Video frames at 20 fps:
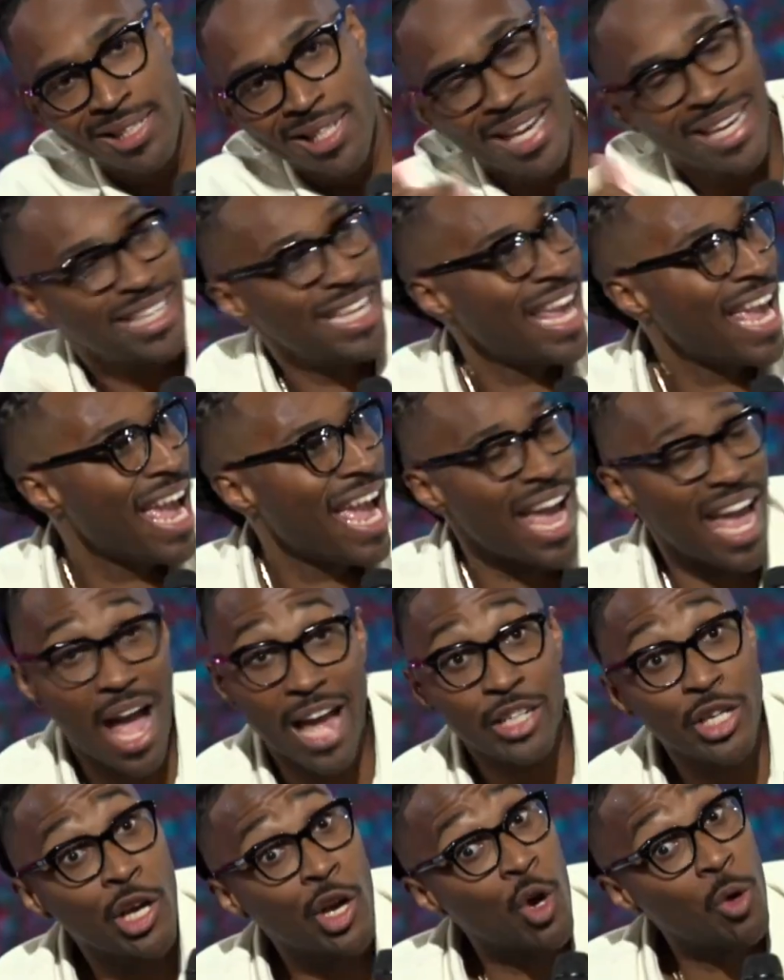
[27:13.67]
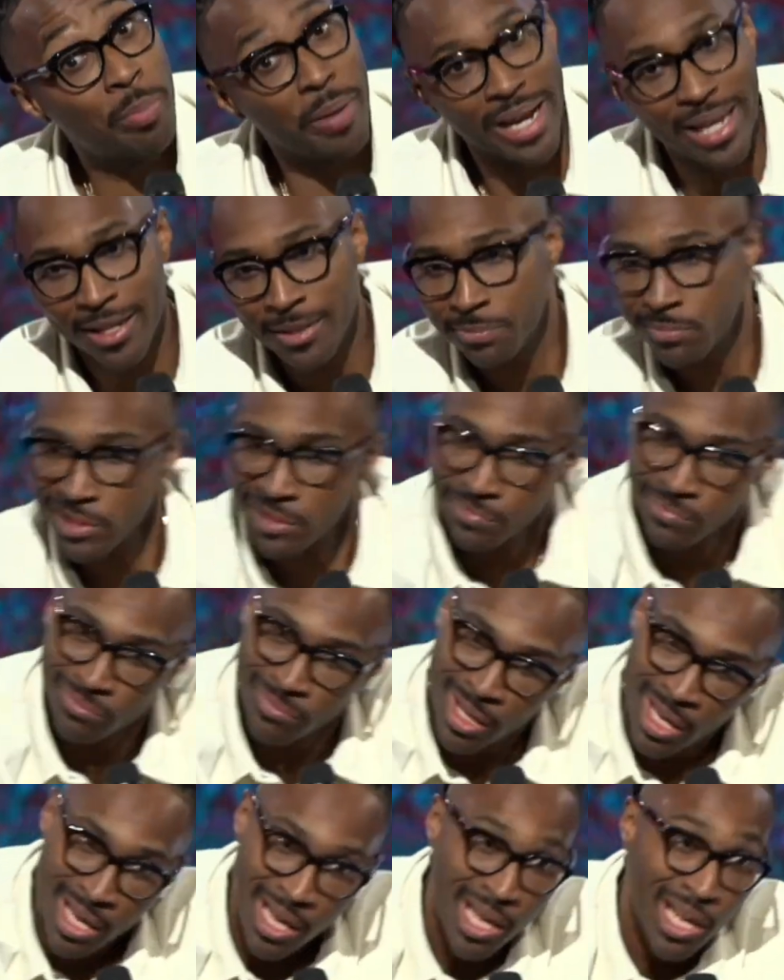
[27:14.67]
"Yeah, I do, but
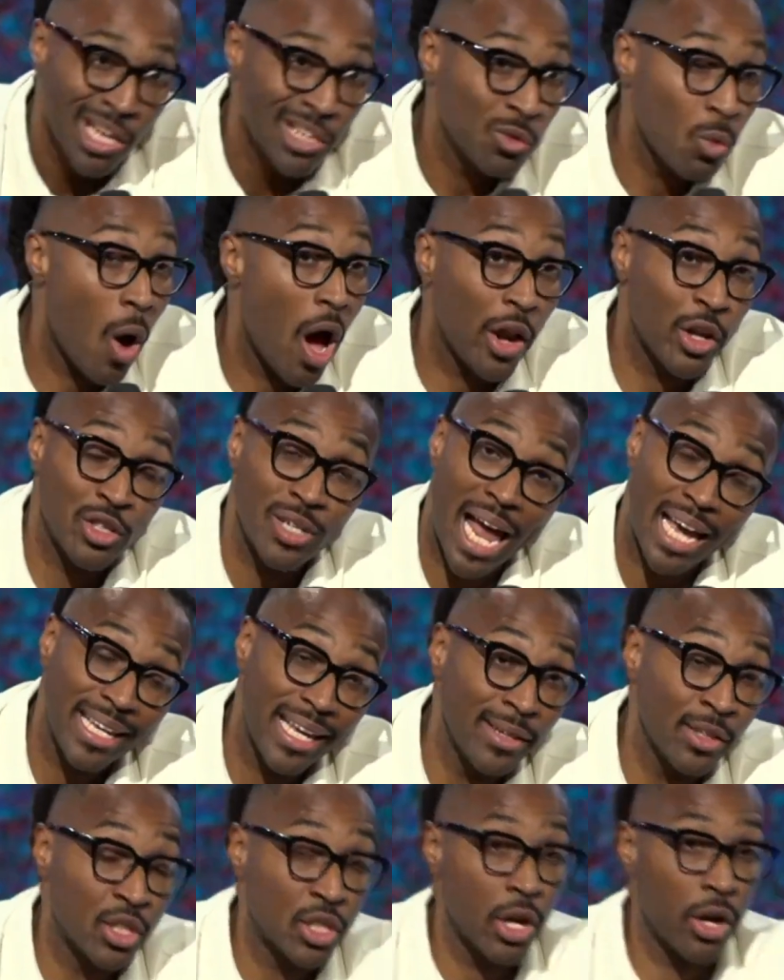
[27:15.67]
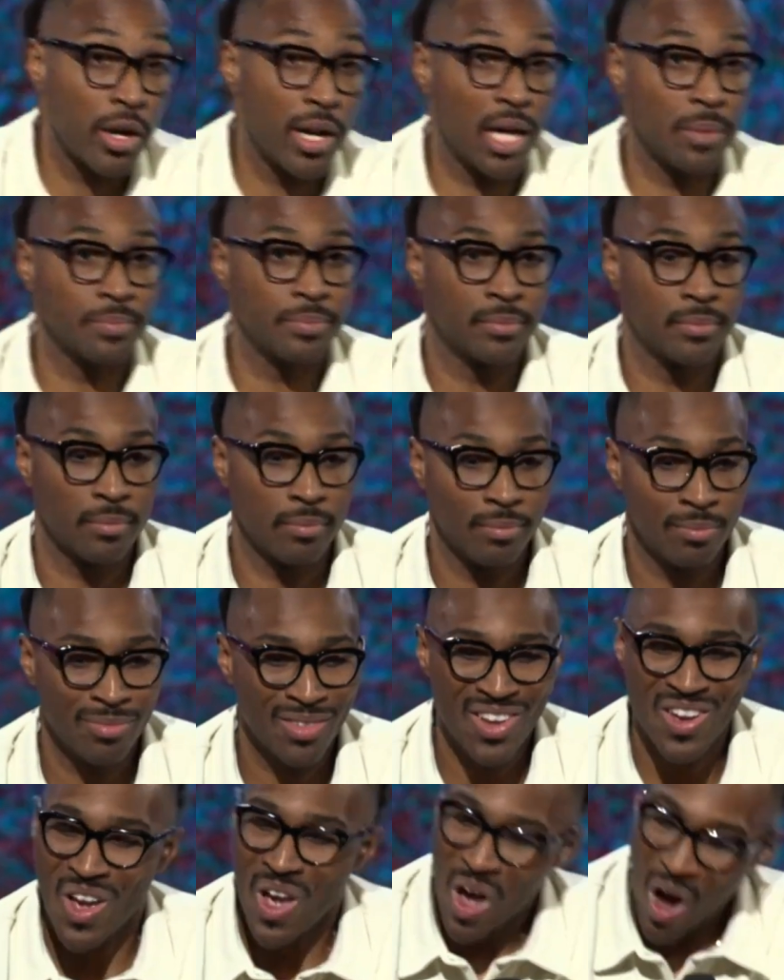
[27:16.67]
this water's not getting stirred up."
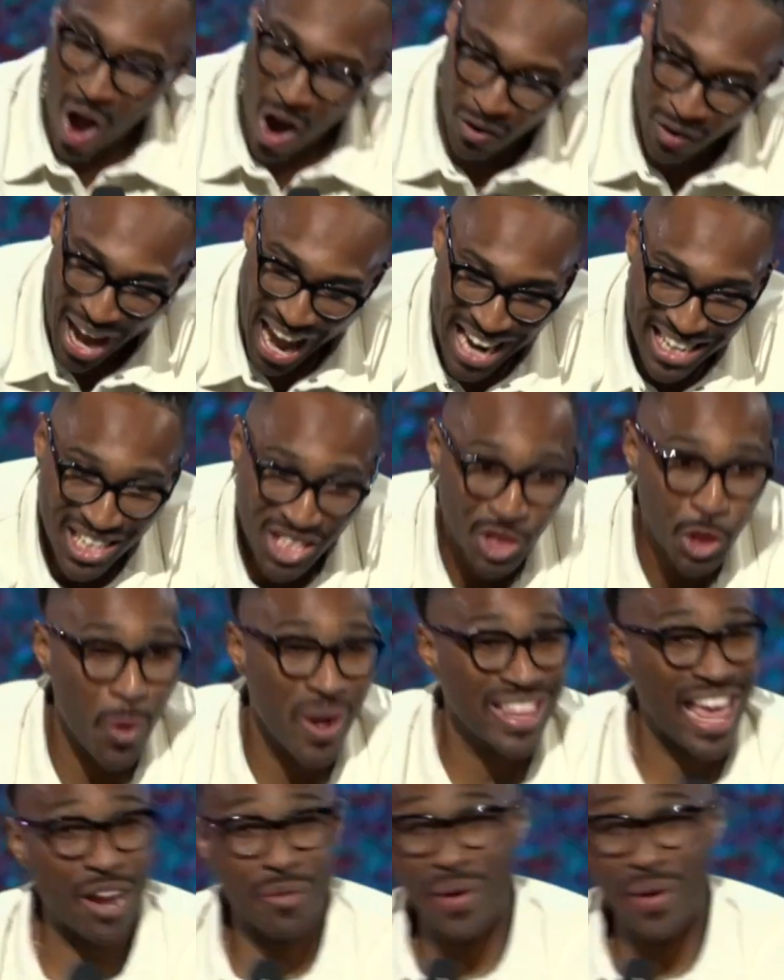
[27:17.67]
"All right, enjoy that